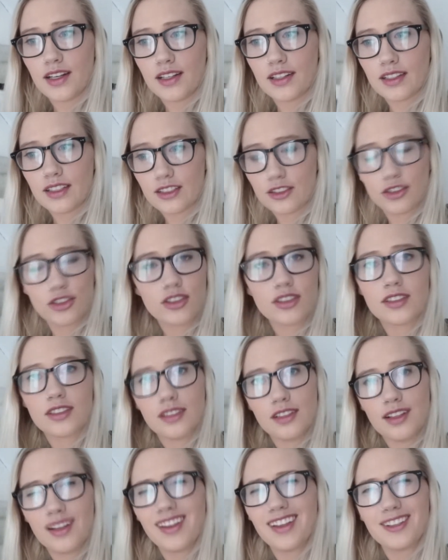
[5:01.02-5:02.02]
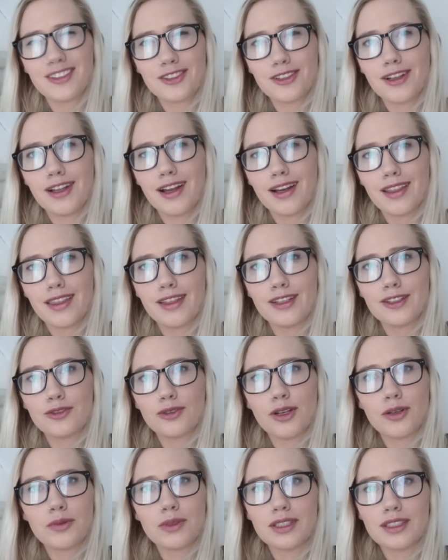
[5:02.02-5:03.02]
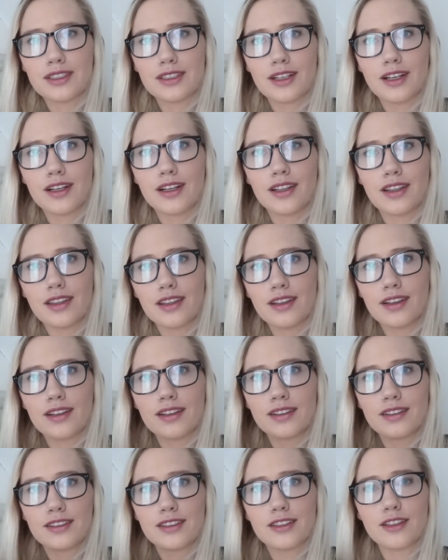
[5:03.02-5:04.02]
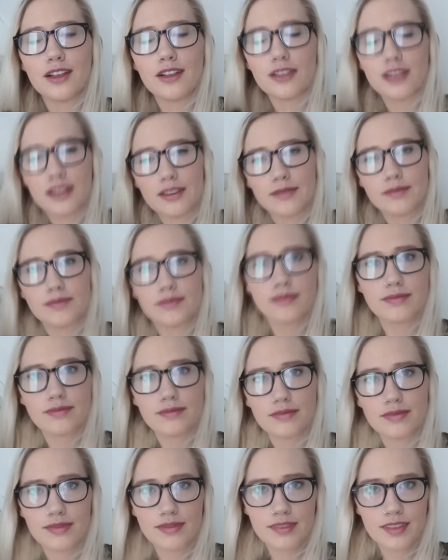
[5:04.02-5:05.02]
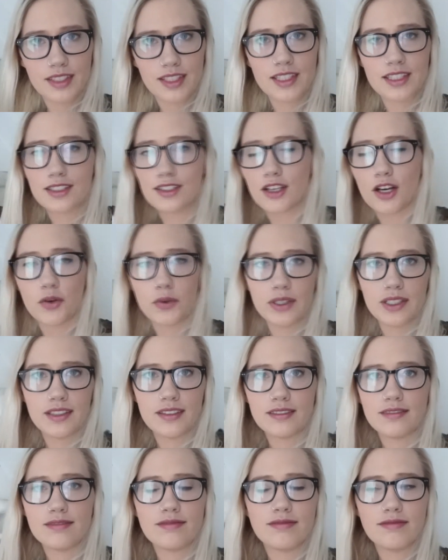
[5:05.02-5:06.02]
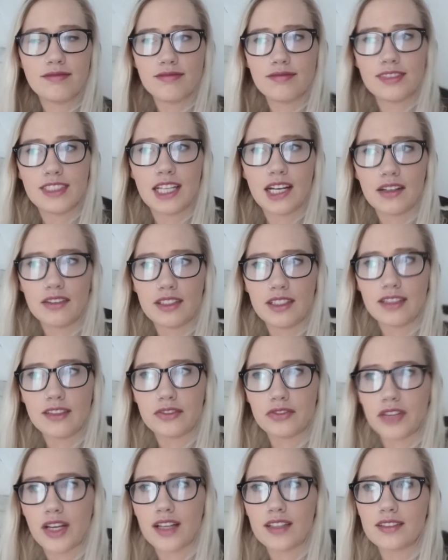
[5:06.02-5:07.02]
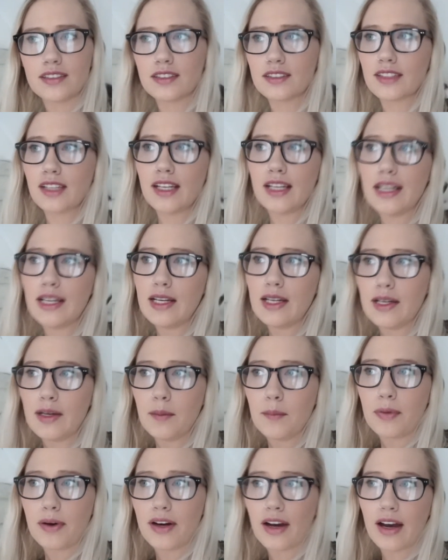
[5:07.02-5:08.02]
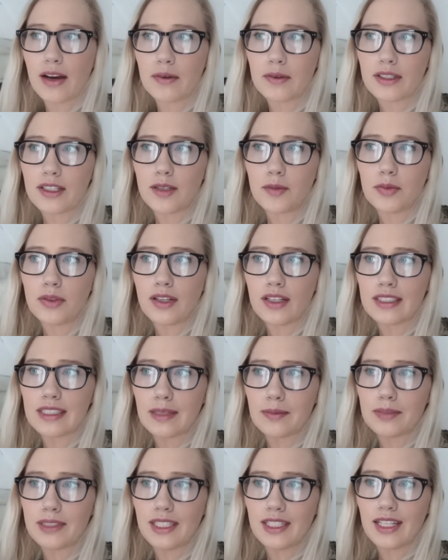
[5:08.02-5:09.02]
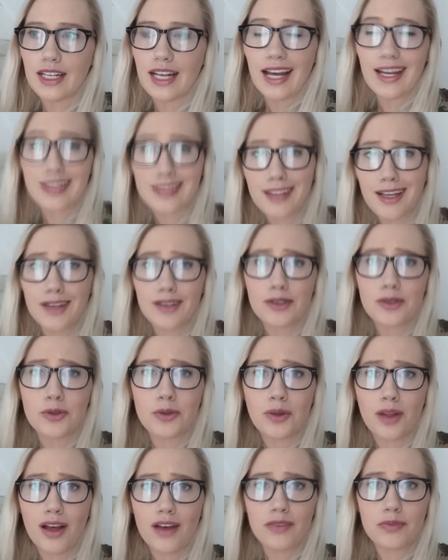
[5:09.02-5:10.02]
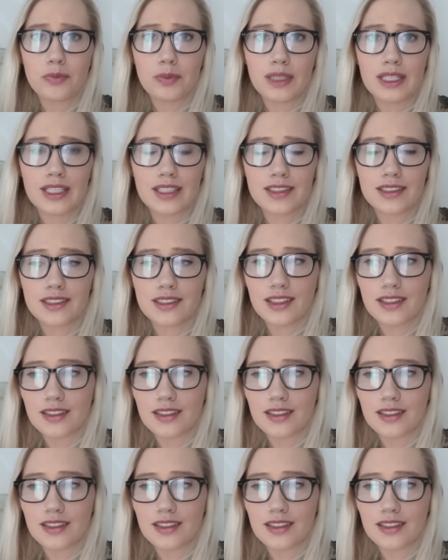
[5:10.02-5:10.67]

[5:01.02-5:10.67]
there's a lot of things wrong with this car, I think. Slowly. It's going downhill fast. But I will keep you guys updated. I just had to cool off because